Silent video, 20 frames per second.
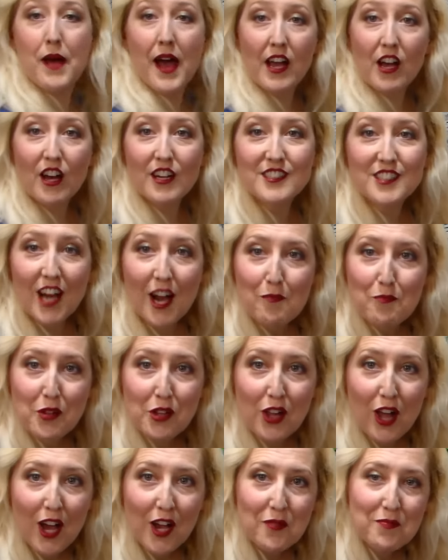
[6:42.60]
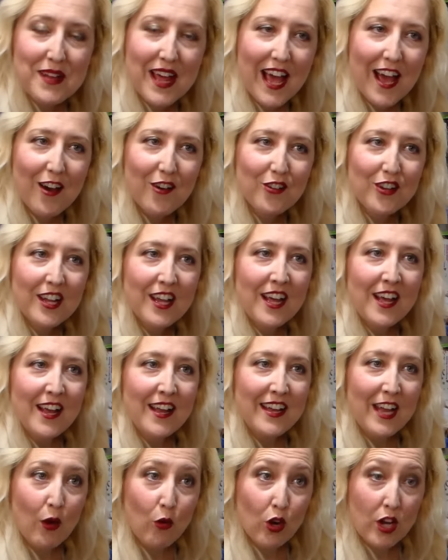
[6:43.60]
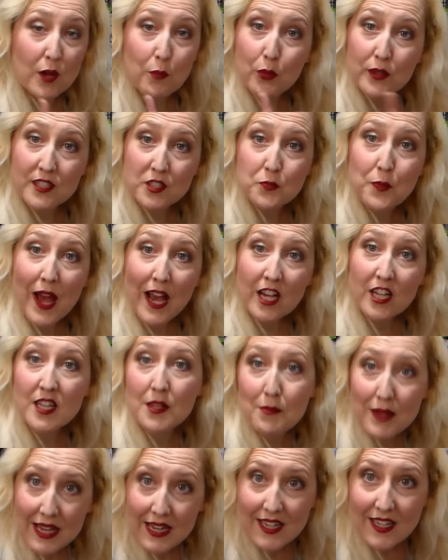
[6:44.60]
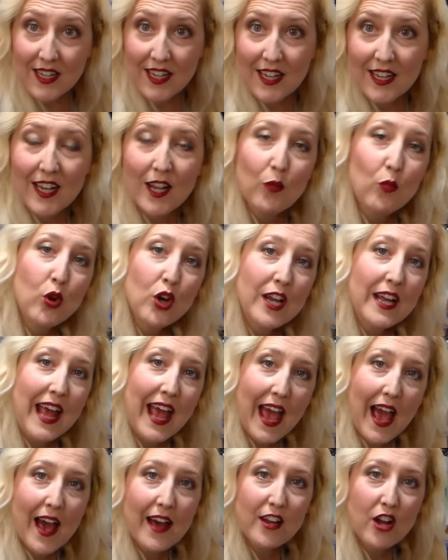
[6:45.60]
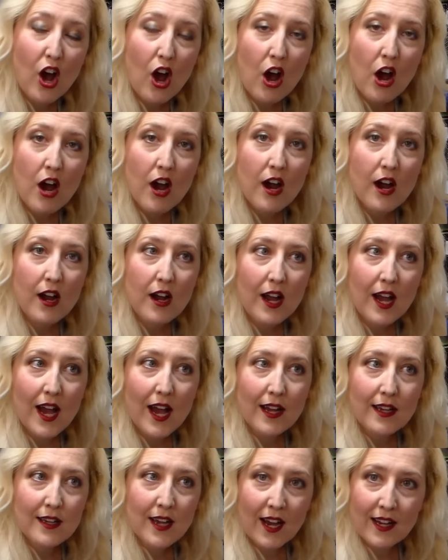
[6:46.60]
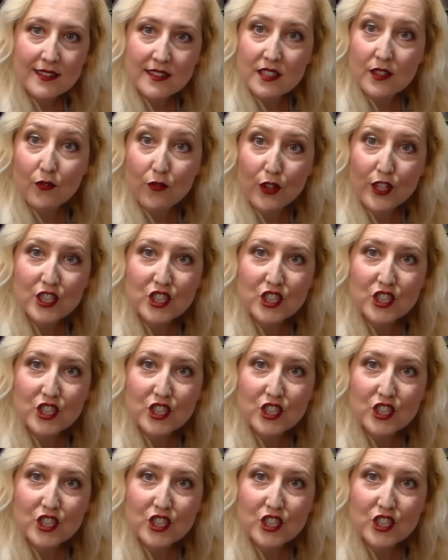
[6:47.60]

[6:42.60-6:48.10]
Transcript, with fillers: then back on top to lock them down. Now we're going to put this back on the mannequin and we're going to add our cuts and